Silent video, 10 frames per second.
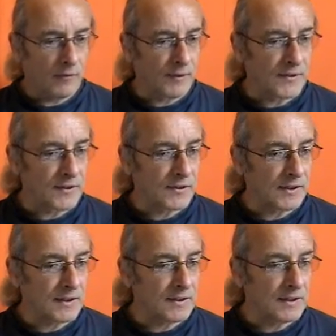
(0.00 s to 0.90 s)

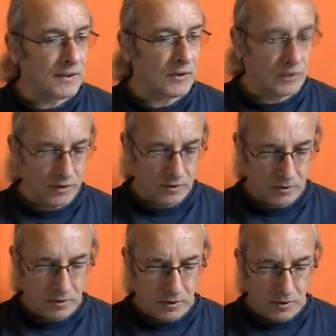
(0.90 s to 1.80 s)
Vasishta continued,
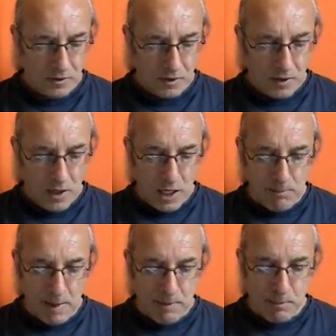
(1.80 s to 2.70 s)

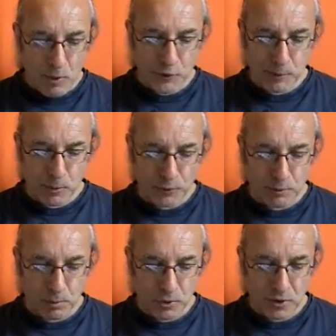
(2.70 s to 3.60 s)
"It may be possible
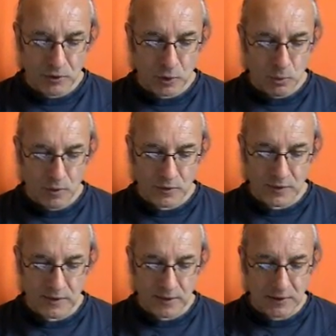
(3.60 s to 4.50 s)
to put into words
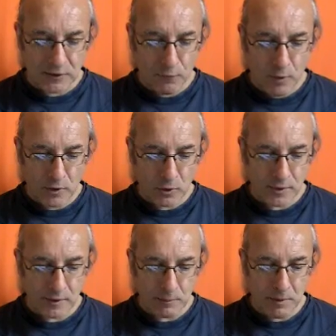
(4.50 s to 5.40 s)
the state of one who
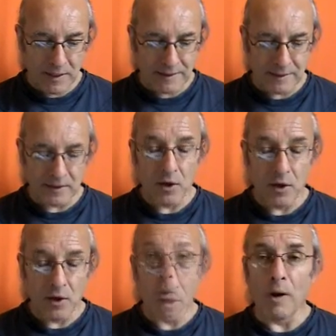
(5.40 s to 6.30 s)
is liberated
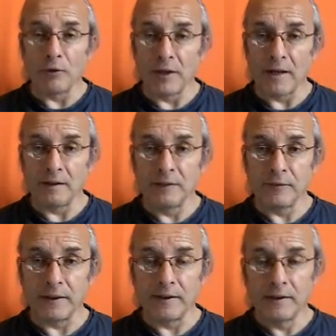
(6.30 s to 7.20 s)
while yet
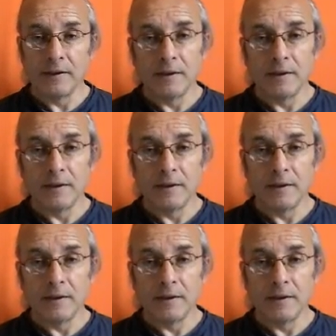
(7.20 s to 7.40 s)
living,"